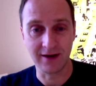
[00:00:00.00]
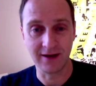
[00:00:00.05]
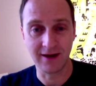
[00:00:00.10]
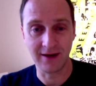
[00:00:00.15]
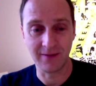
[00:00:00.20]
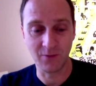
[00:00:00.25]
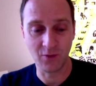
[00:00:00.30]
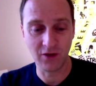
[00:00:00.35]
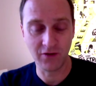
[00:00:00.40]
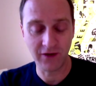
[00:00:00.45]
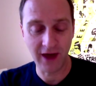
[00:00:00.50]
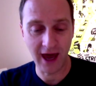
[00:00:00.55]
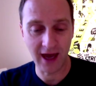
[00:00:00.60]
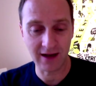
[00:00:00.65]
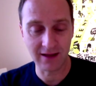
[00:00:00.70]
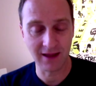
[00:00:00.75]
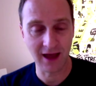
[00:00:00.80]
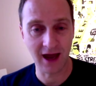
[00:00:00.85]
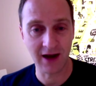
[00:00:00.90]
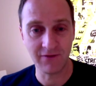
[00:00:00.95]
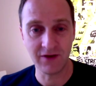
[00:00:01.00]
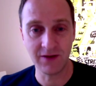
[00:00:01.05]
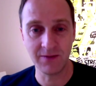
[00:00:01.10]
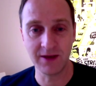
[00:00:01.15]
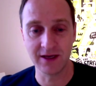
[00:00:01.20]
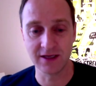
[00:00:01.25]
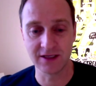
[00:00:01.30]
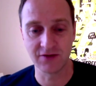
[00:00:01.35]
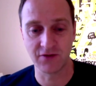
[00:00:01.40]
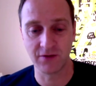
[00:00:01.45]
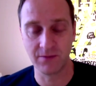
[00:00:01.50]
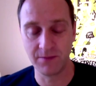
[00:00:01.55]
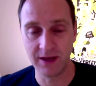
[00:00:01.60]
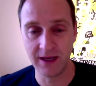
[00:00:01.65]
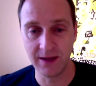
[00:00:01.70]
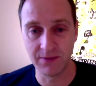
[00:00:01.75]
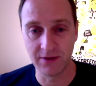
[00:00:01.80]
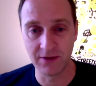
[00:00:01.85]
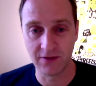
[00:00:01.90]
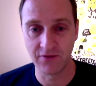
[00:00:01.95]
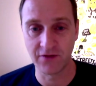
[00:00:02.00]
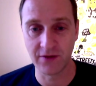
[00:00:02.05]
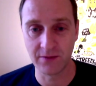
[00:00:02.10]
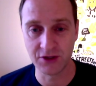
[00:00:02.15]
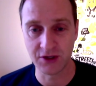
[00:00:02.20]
Um, we've had a lot of emails from people from